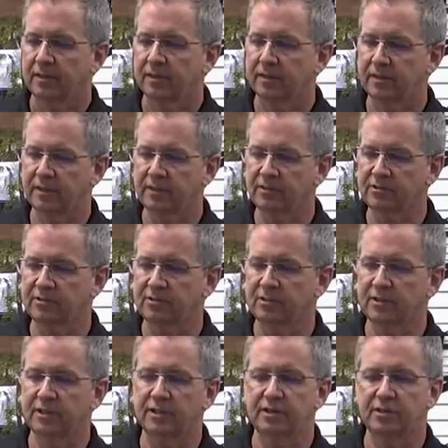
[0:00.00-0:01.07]
this
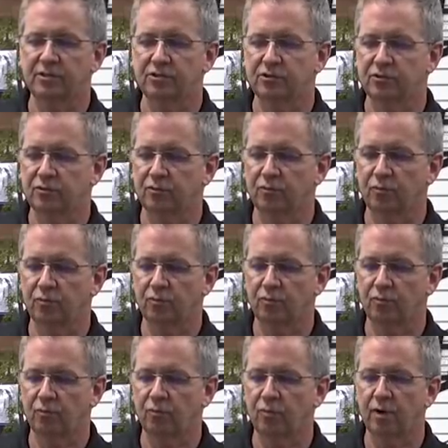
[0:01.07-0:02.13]
is
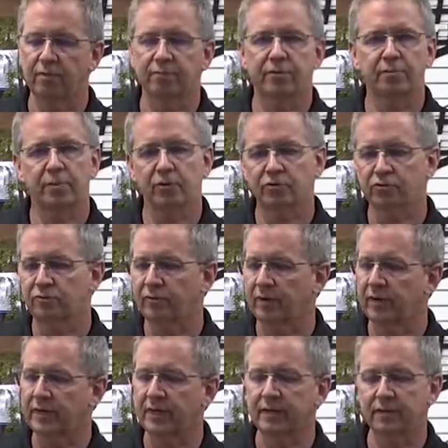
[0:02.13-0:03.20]
one of the most
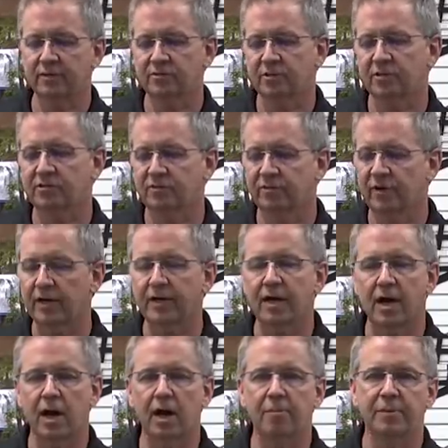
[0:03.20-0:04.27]
it's a very
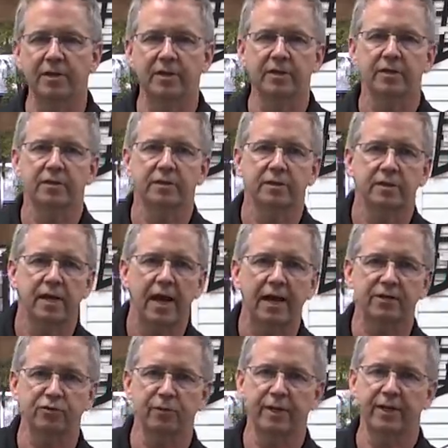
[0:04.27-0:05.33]
common
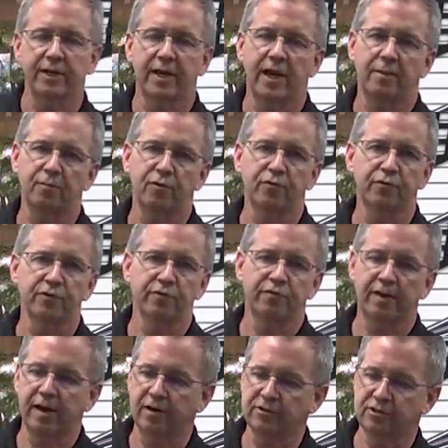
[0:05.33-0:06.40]
actuating cable for the
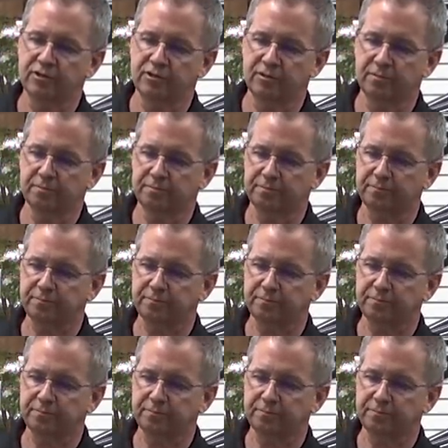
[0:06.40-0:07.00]
fire system.